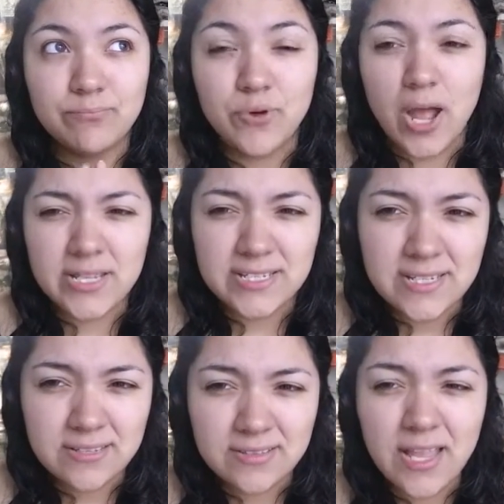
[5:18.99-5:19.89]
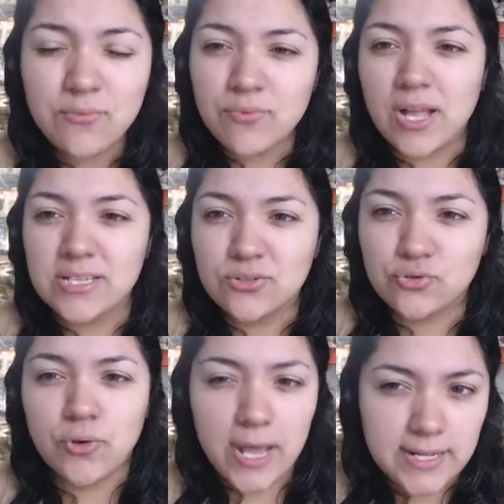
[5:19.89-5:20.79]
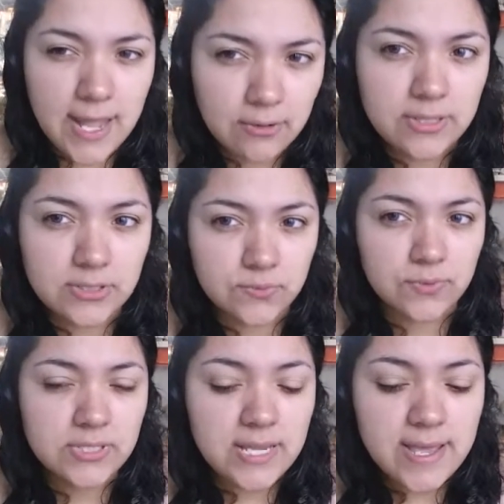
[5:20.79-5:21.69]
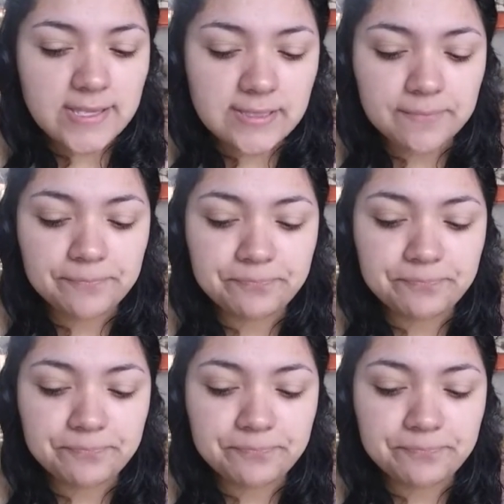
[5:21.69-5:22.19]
dried out its roots, I guess.